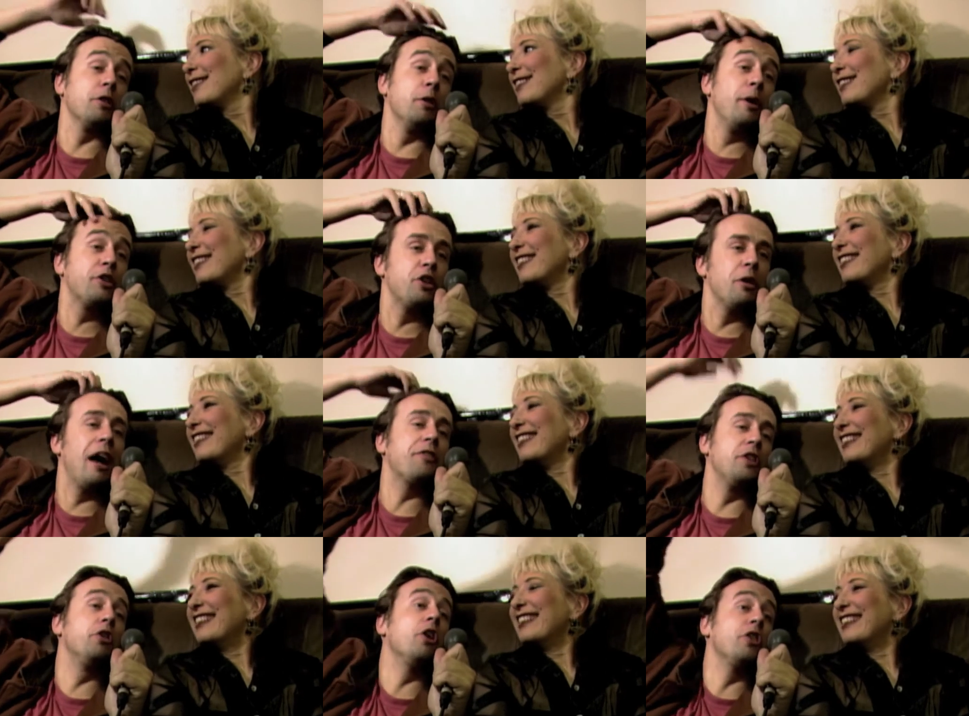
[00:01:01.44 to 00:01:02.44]
Speaker 1: was going to ask you.
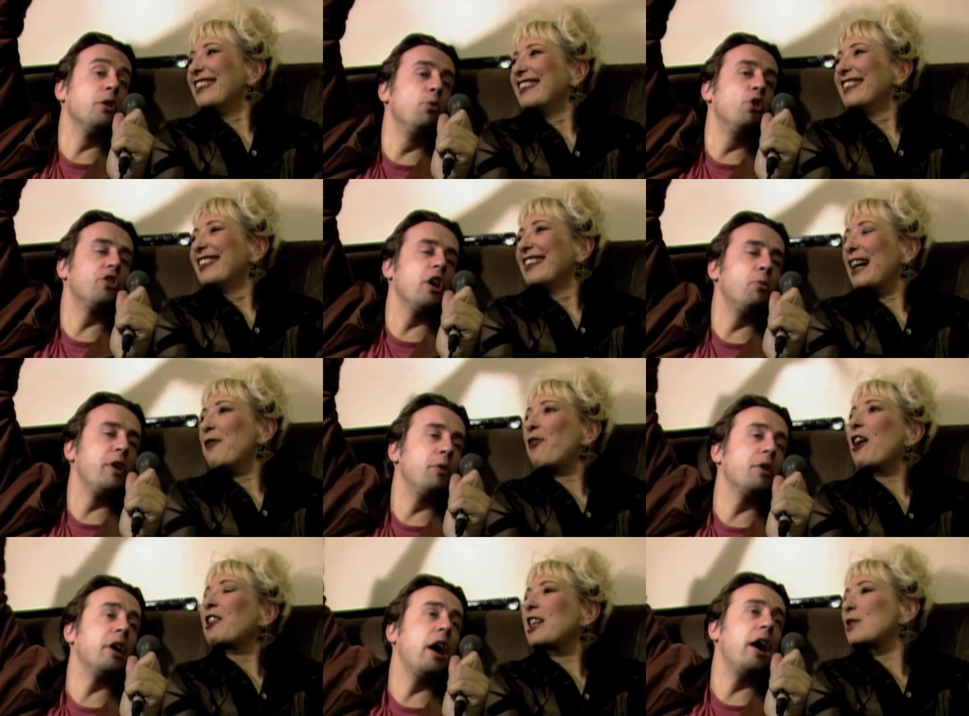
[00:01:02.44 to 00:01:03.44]
After you got the award, though,
Speaker 2: were
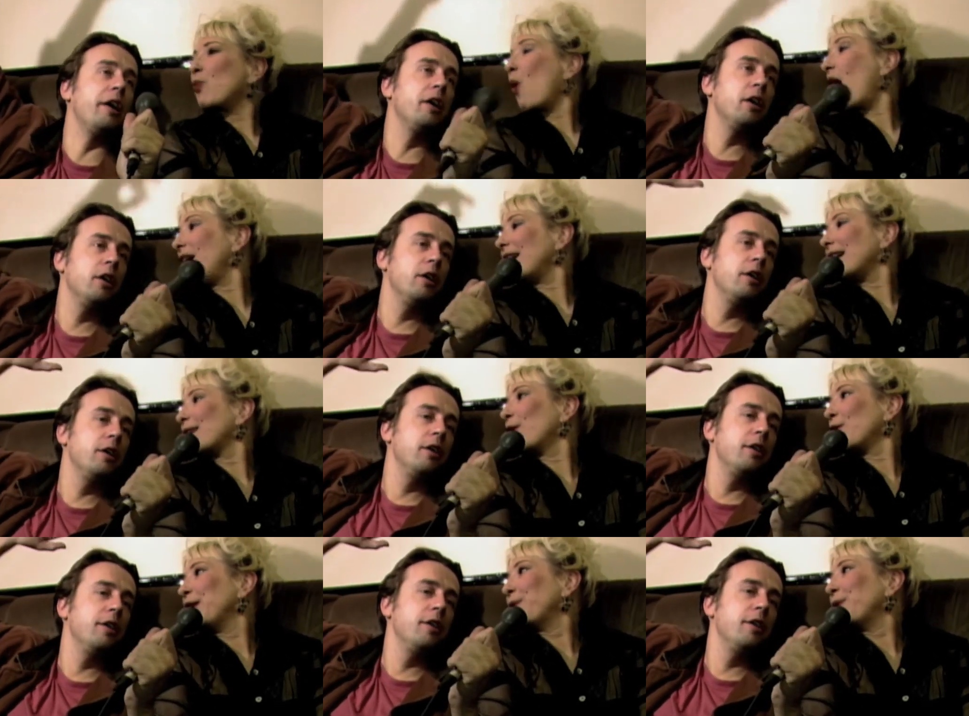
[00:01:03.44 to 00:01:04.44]
you on a high... In fact, that's why I
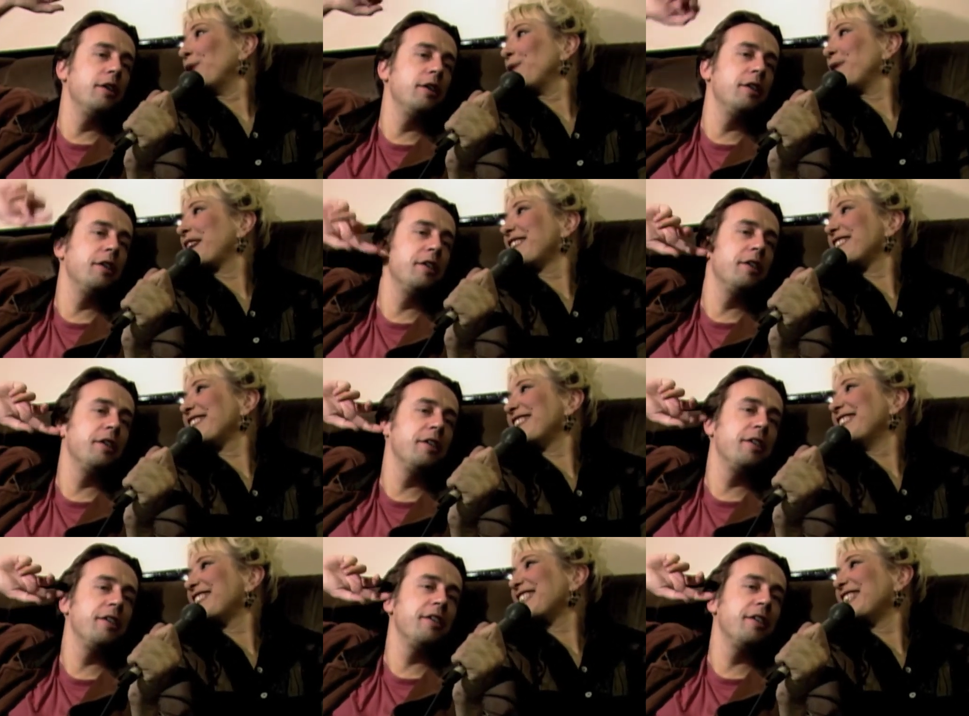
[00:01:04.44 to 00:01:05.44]
got the award, because I
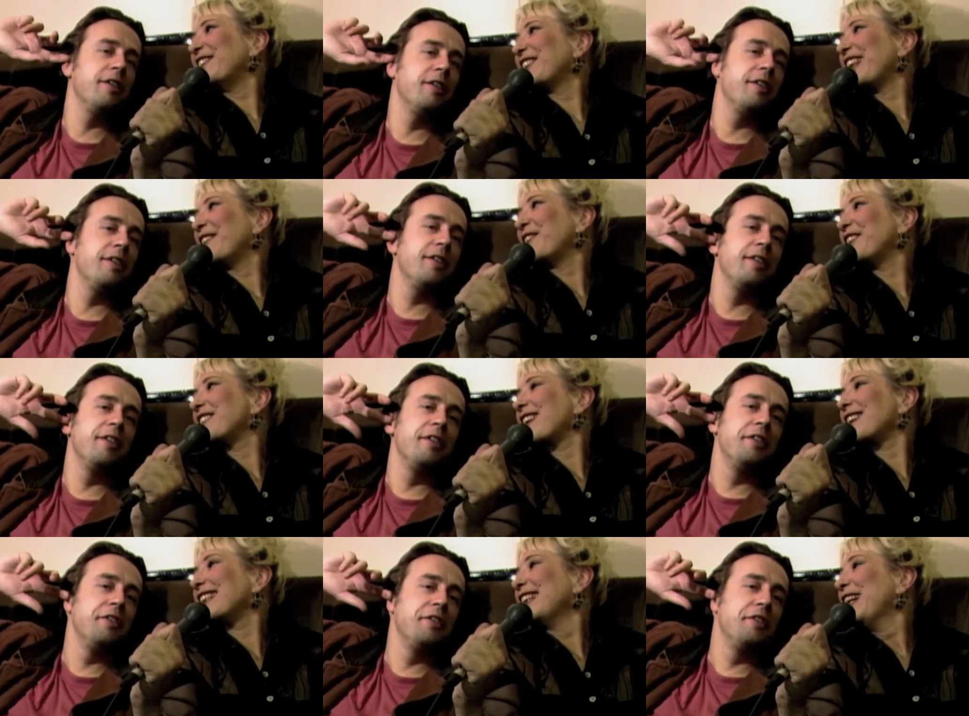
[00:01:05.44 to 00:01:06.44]
didn't sleep with anybody to
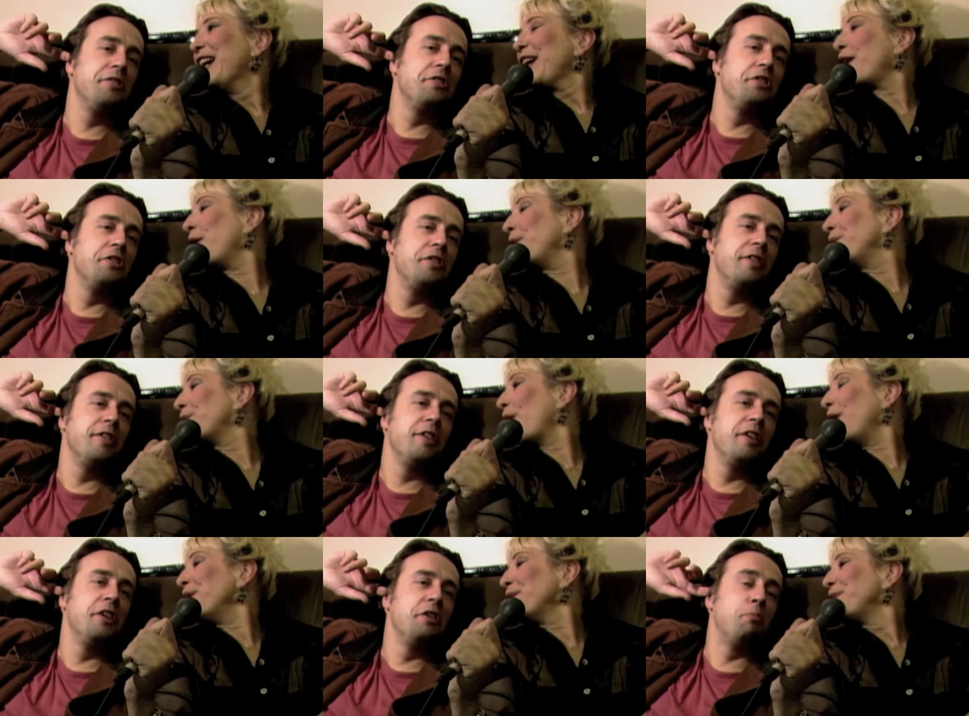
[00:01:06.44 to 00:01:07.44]
get it. Go on,
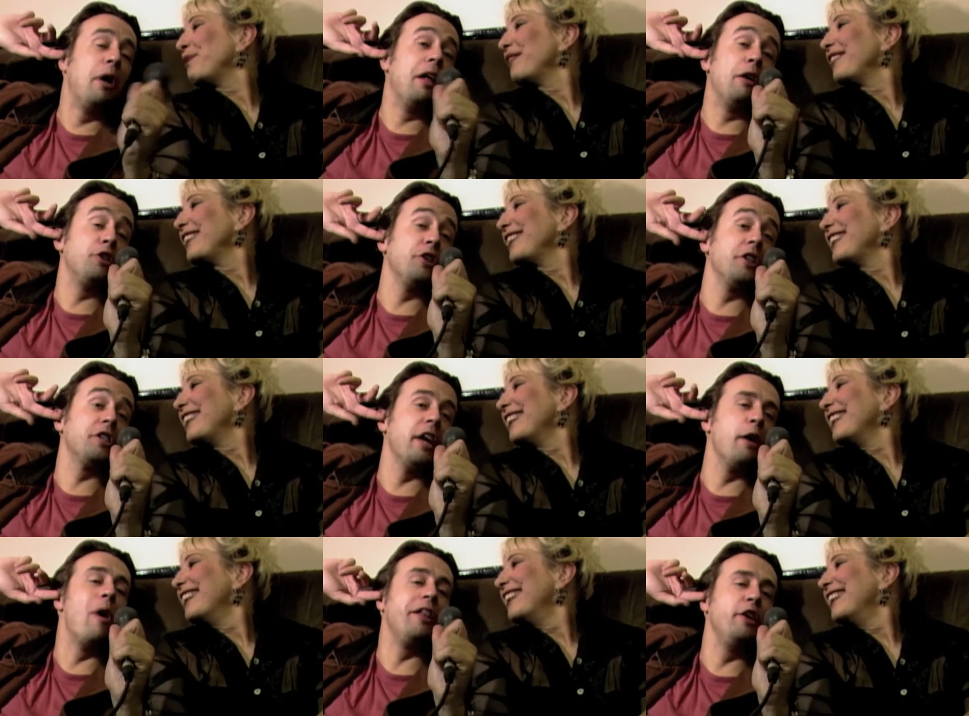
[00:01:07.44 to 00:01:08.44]
what?
Speaker 1: Well, I was going to
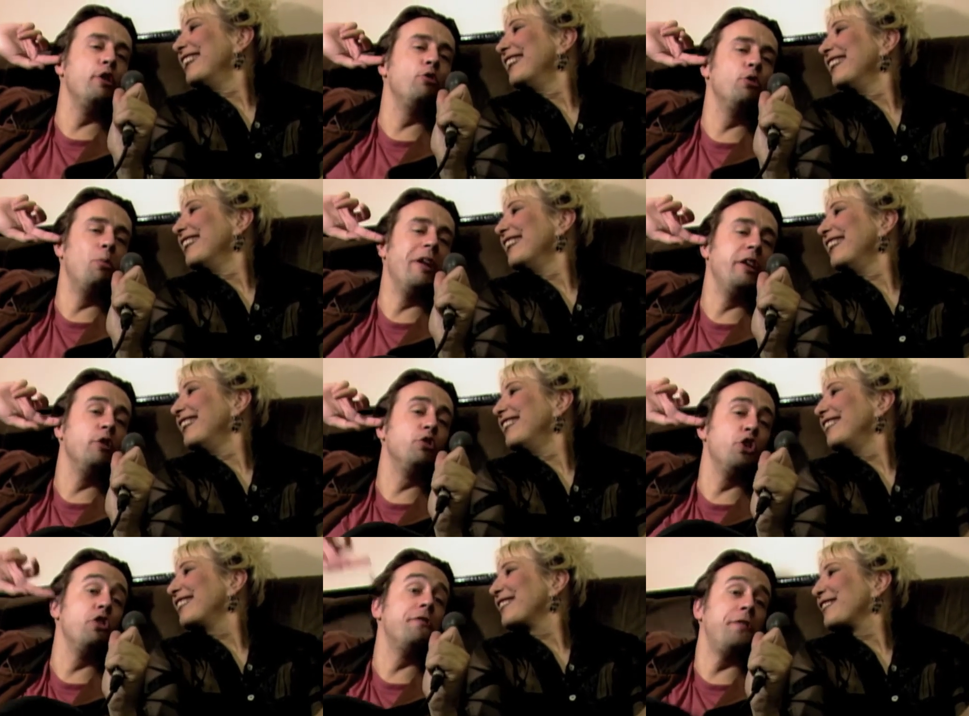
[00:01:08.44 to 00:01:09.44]
say, when you
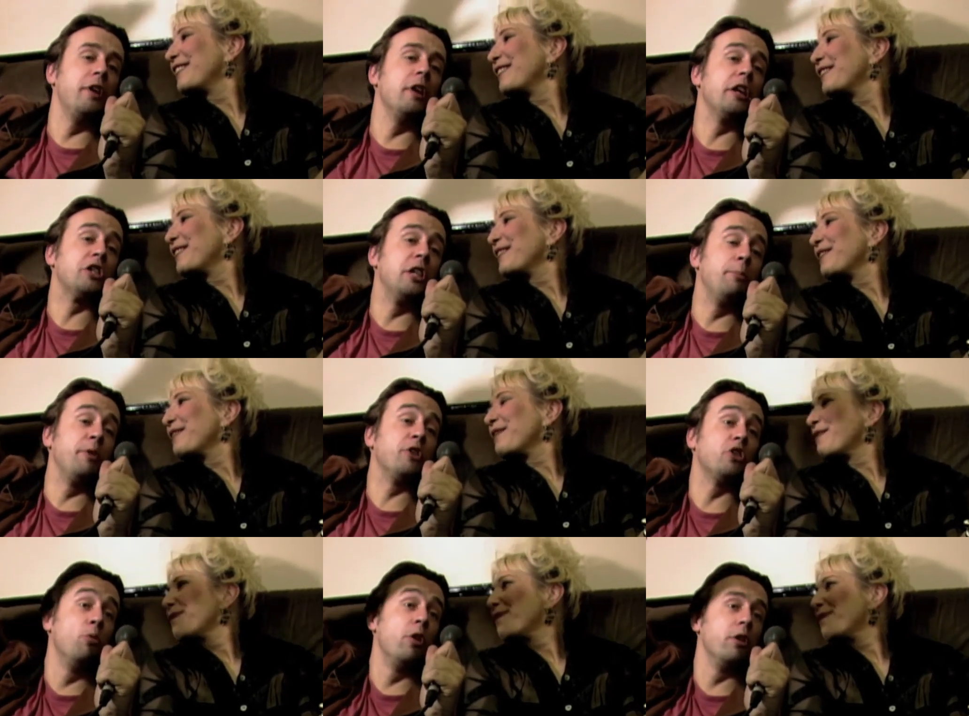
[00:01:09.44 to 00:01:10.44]
do feel like sleeping with
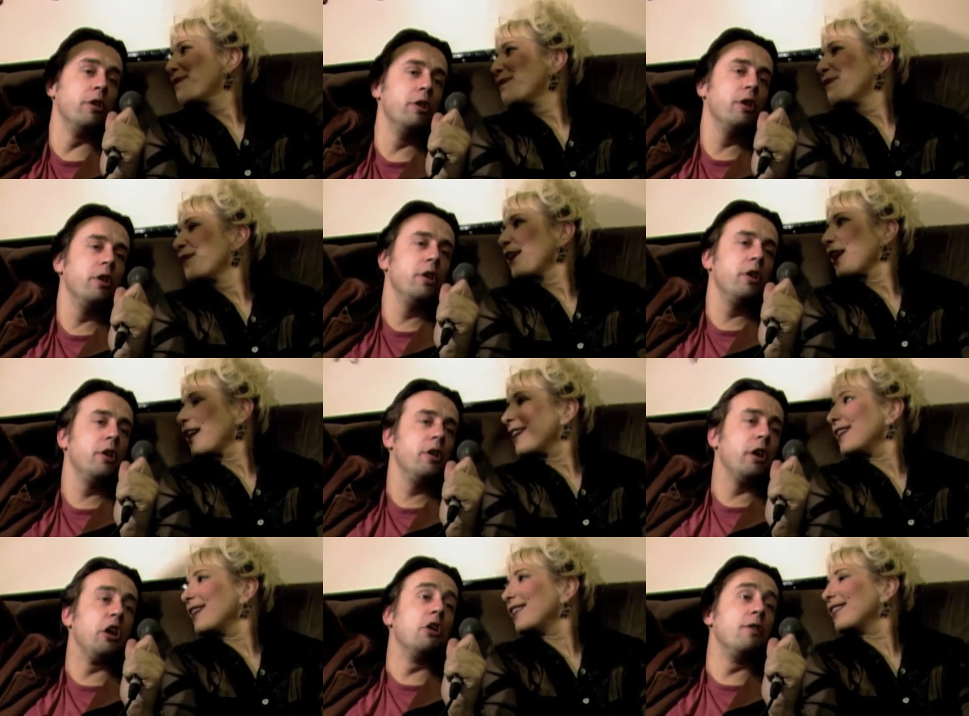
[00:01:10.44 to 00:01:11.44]
someone,
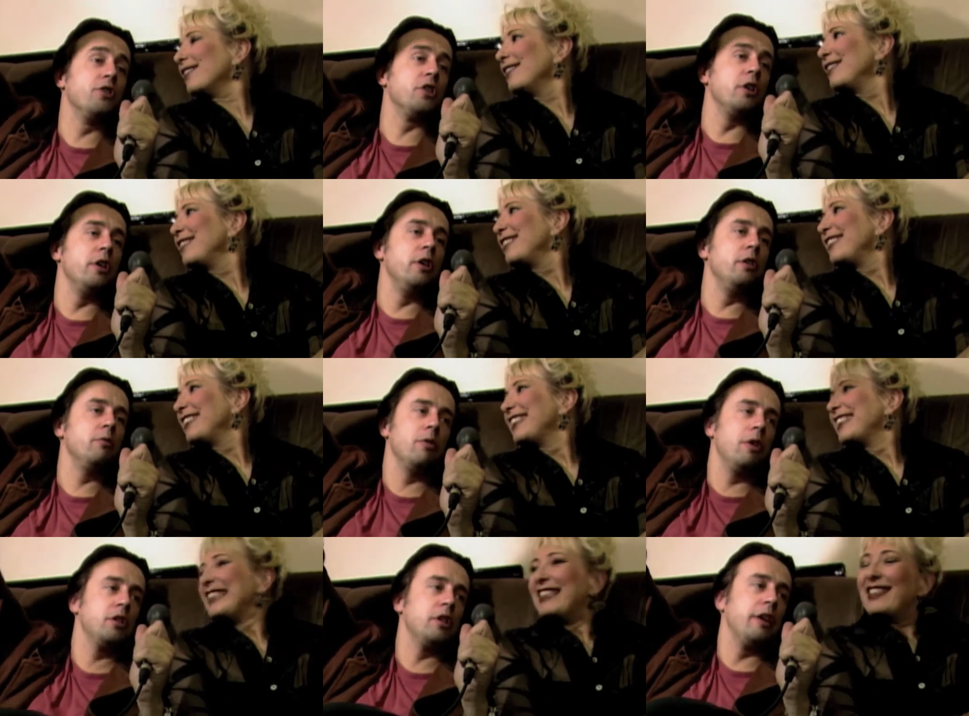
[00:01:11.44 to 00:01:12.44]
you obviously,
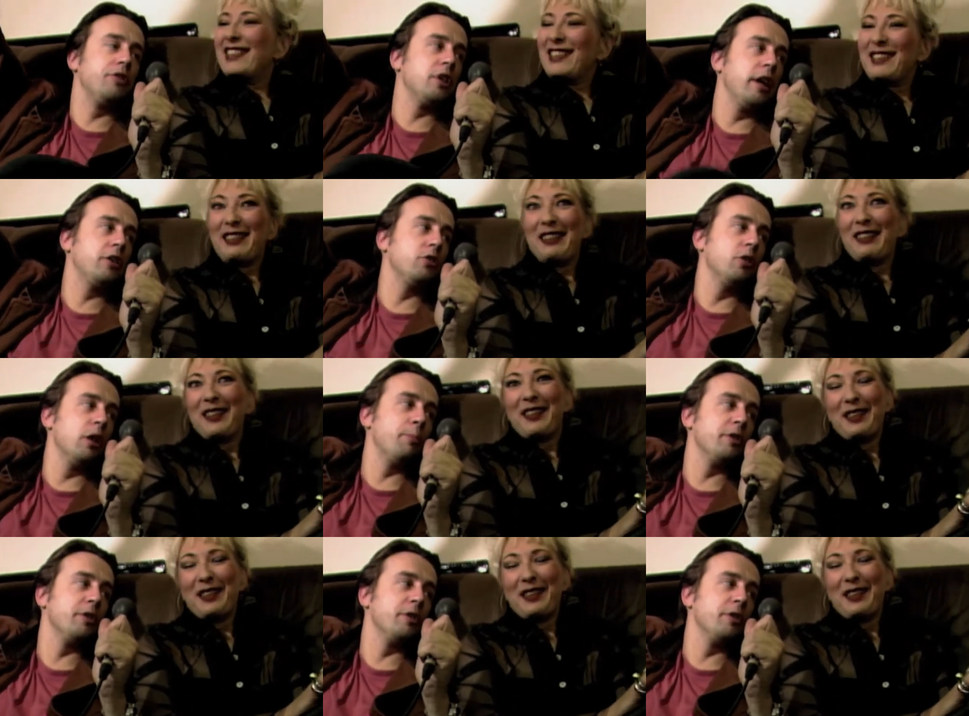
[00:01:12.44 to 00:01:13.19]
safe sex, all that